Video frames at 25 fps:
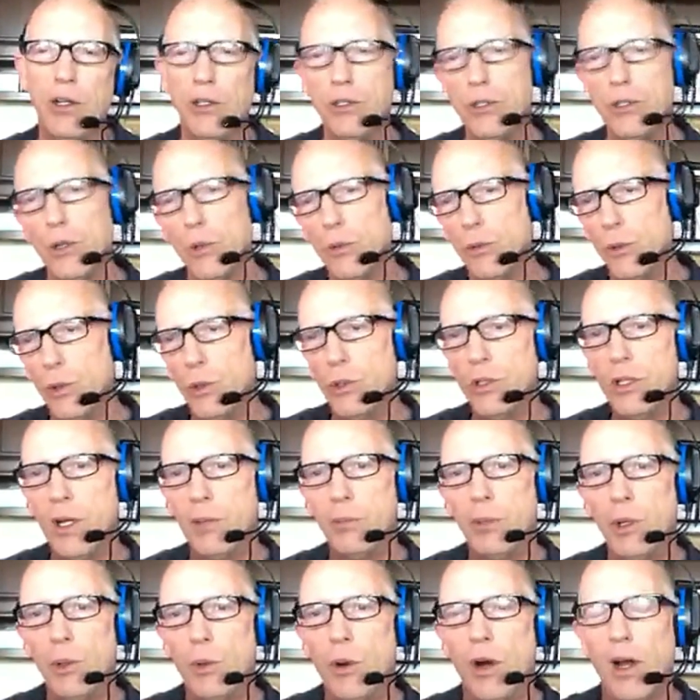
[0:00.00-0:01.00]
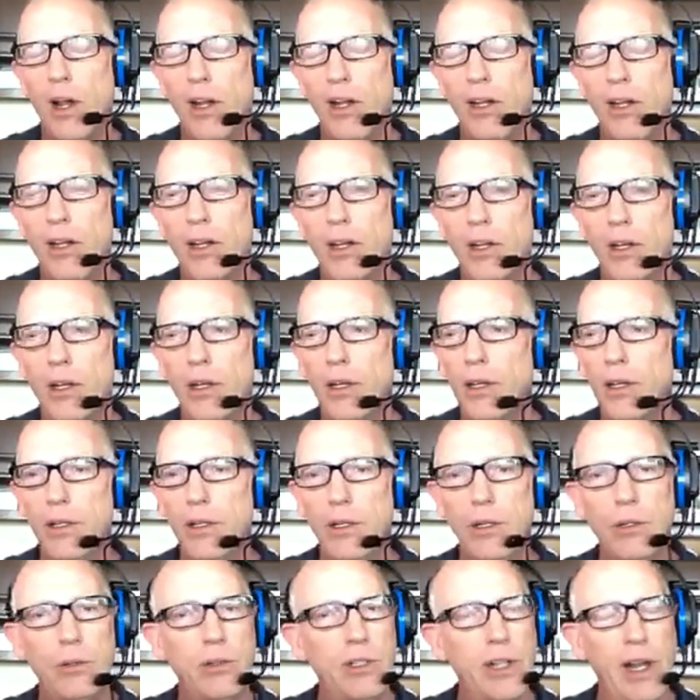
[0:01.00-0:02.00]
So rule number one,
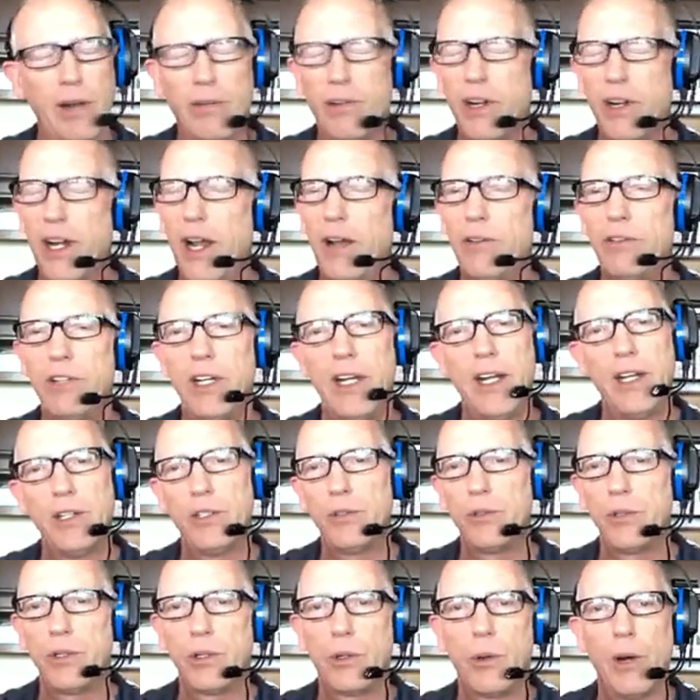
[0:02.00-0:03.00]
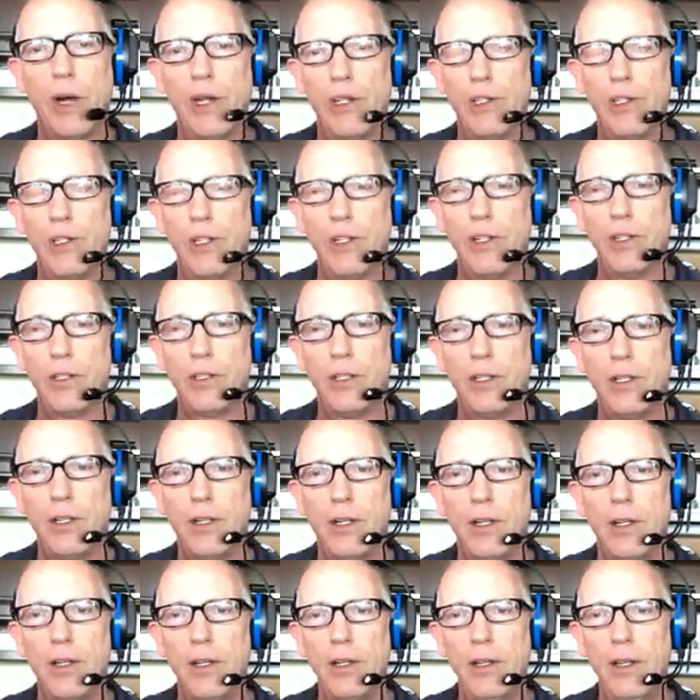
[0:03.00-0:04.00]
you'd never have to answer a question
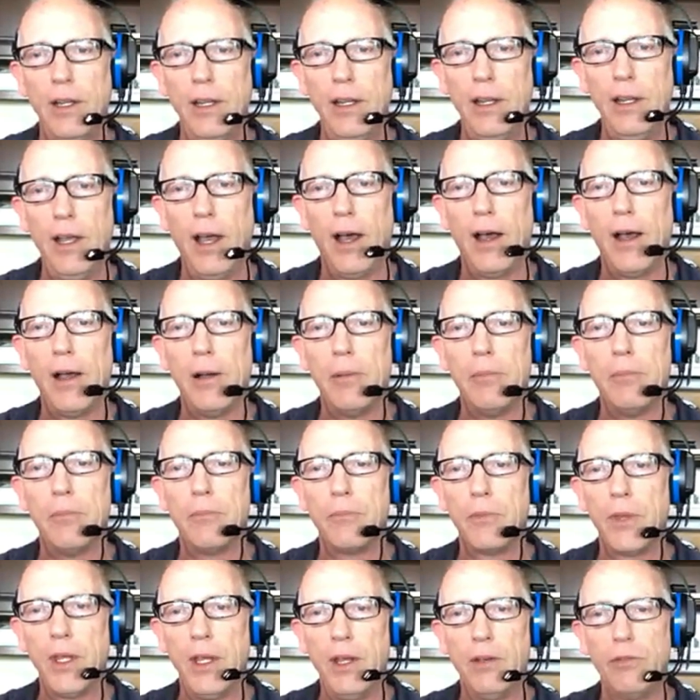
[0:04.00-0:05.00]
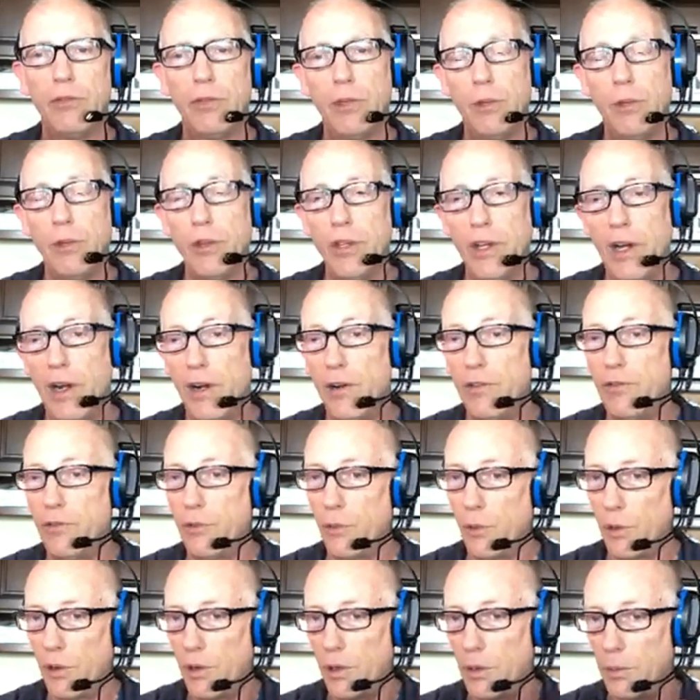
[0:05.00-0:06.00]
um, if you're there
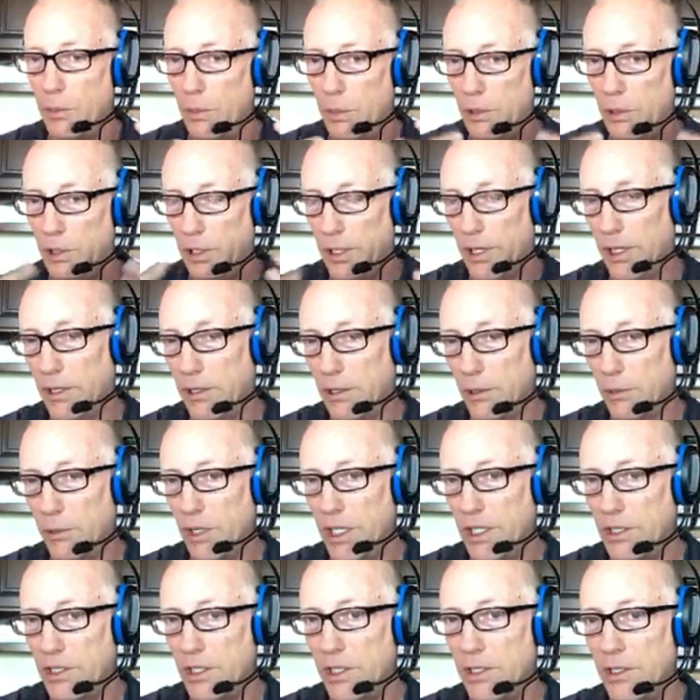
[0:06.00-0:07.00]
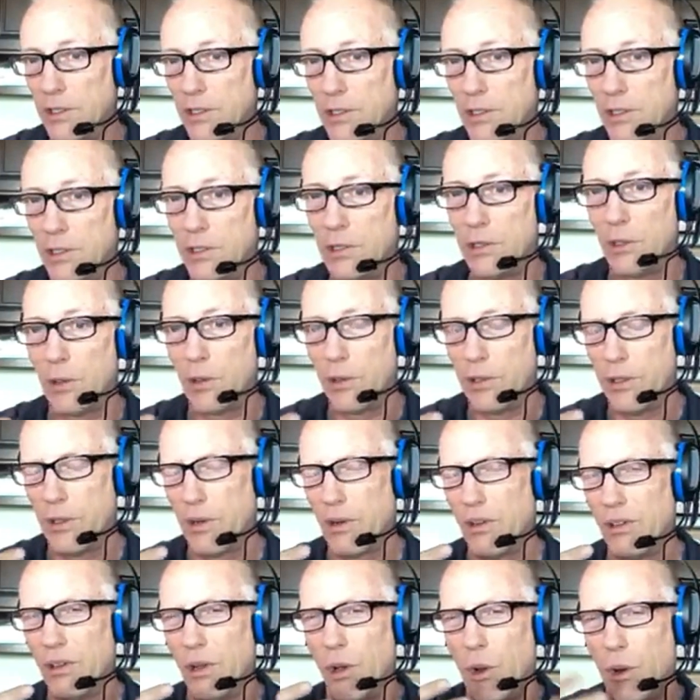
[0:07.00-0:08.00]
for political reasons or
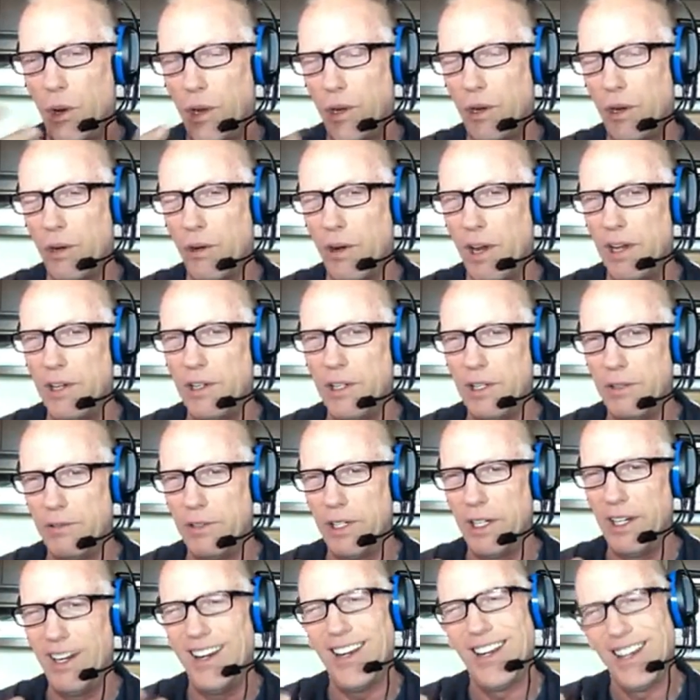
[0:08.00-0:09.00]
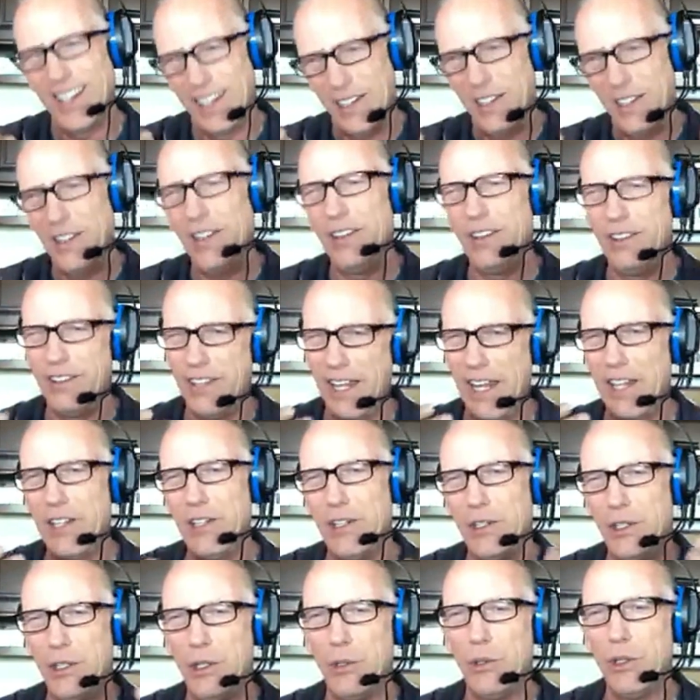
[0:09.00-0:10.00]
you're a lawyer on TV, then
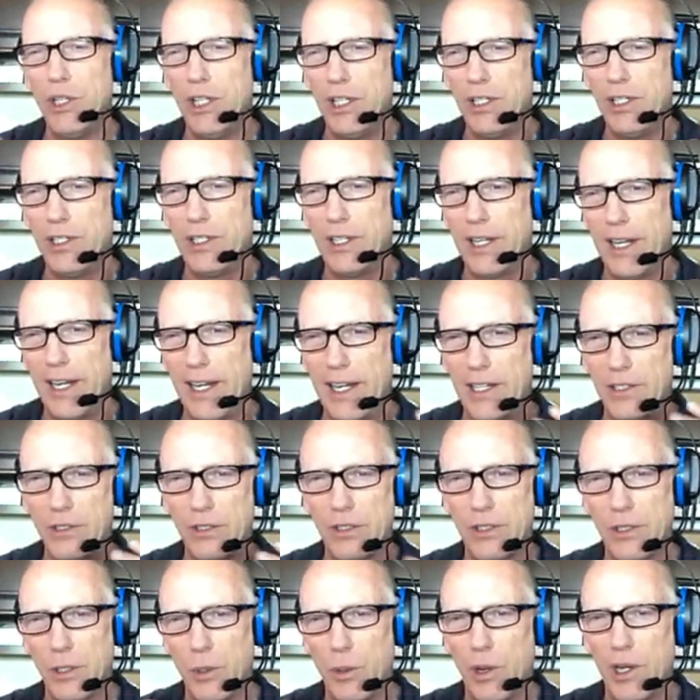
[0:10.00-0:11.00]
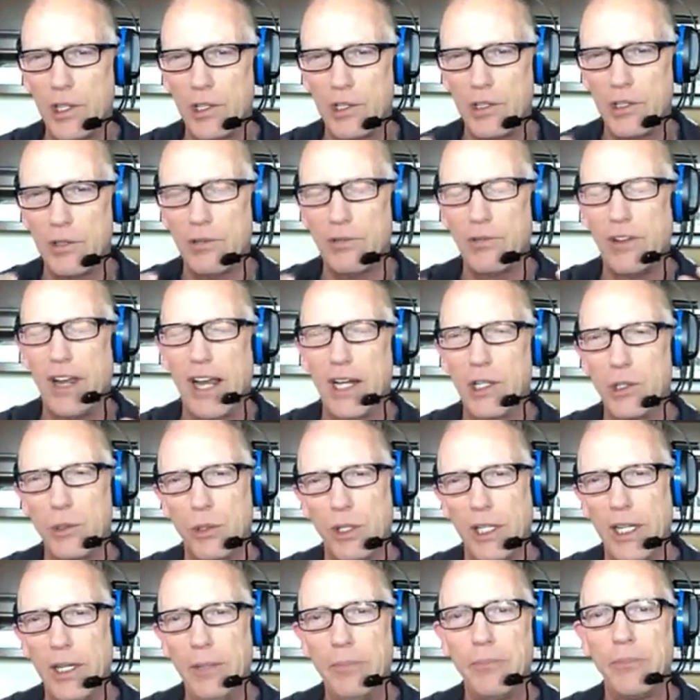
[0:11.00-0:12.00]
you do need to answer the question
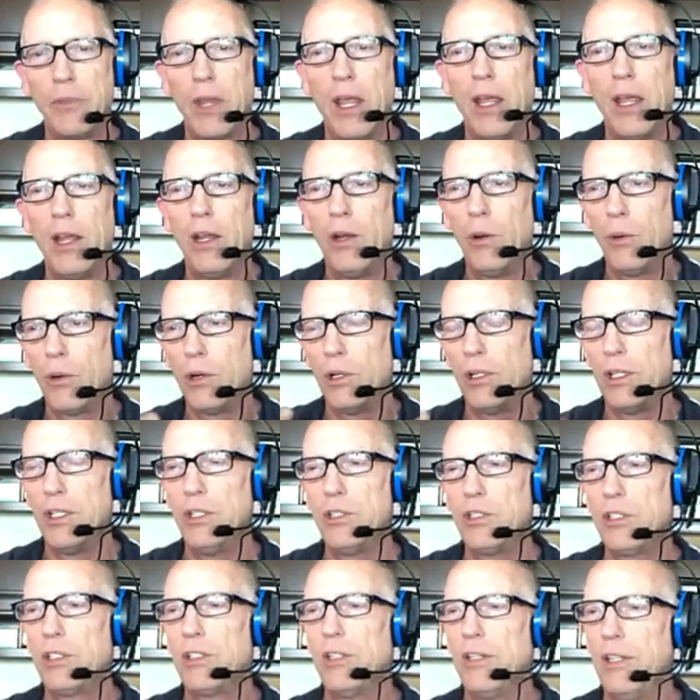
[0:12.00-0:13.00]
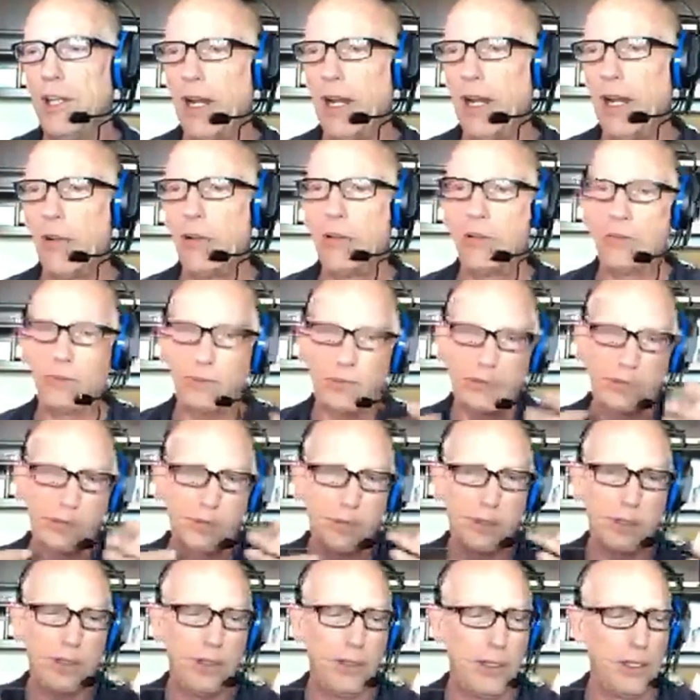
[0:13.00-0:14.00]
factually, or at least, you know,
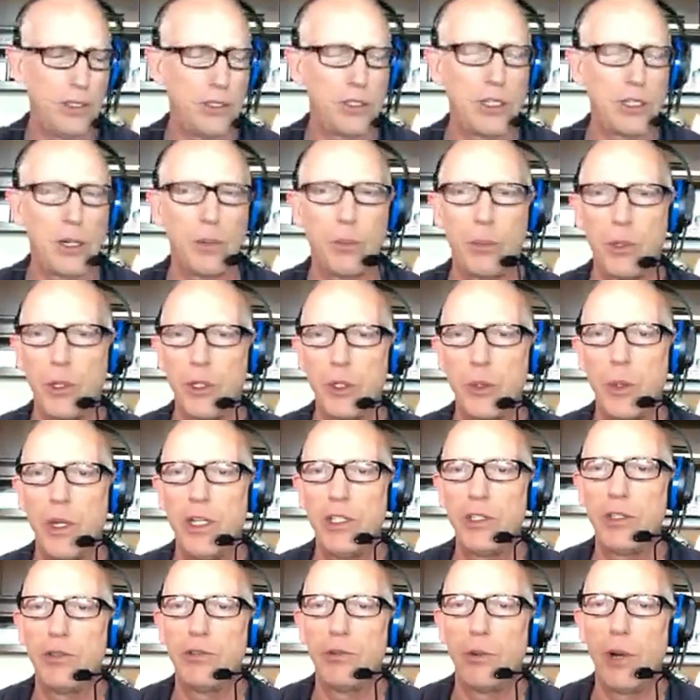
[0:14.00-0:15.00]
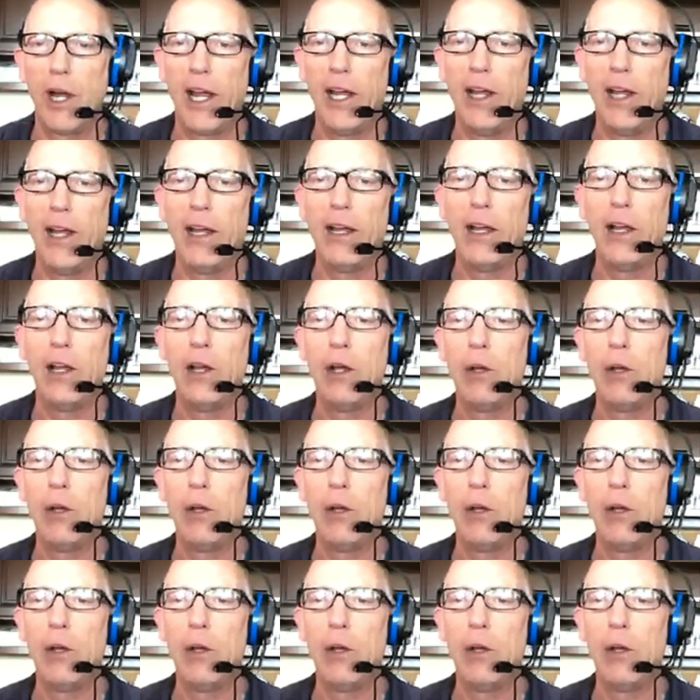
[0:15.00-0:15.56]
in some persuasive way.